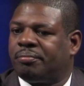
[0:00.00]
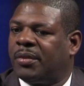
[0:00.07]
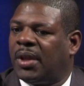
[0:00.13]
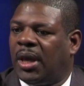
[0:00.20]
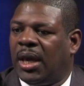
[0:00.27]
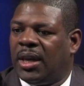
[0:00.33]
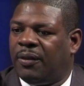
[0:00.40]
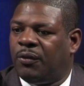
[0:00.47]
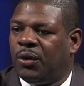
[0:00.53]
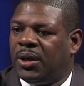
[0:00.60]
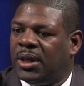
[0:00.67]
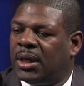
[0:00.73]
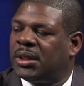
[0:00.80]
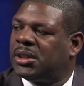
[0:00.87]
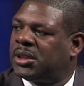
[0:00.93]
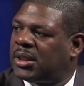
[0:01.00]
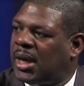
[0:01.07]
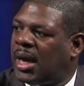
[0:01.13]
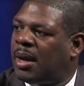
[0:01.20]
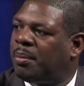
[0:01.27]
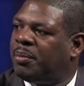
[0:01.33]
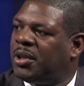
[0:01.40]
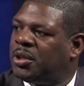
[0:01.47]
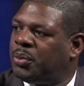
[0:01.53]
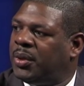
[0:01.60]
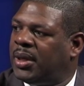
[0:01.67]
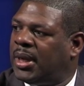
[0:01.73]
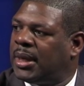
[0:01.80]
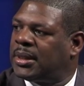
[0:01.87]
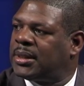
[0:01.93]
And if you did shop
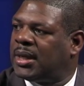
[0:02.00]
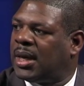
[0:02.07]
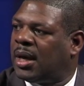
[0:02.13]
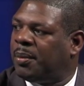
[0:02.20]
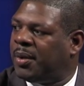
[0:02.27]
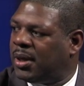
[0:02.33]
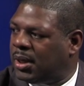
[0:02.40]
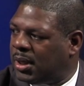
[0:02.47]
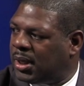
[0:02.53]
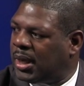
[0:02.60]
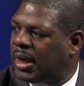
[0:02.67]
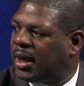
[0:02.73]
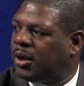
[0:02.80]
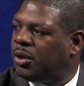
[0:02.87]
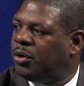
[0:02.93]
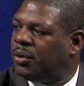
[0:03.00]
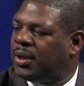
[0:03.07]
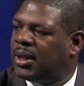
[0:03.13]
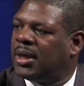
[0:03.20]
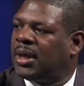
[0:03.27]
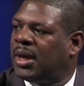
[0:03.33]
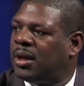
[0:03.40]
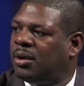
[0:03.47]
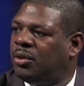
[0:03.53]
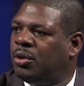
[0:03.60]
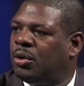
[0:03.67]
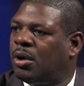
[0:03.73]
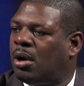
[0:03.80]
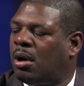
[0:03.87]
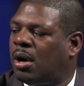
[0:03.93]
between that time, and unlike you didn't get a
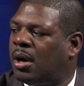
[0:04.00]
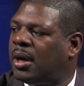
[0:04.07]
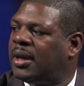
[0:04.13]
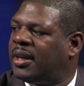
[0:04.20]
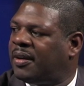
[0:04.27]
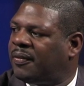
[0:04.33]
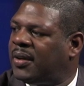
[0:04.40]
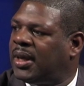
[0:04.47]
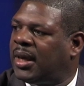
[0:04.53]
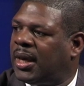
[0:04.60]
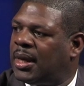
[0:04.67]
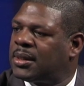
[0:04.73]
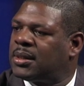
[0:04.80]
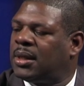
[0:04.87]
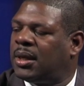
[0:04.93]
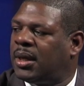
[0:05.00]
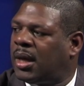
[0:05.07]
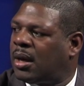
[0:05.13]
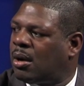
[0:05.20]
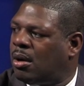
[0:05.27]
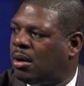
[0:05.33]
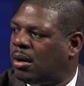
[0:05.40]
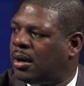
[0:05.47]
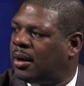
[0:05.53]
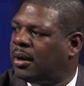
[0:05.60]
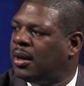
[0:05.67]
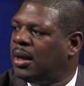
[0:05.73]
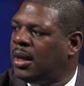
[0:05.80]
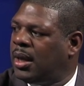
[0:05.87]
new card, definitely canceling that card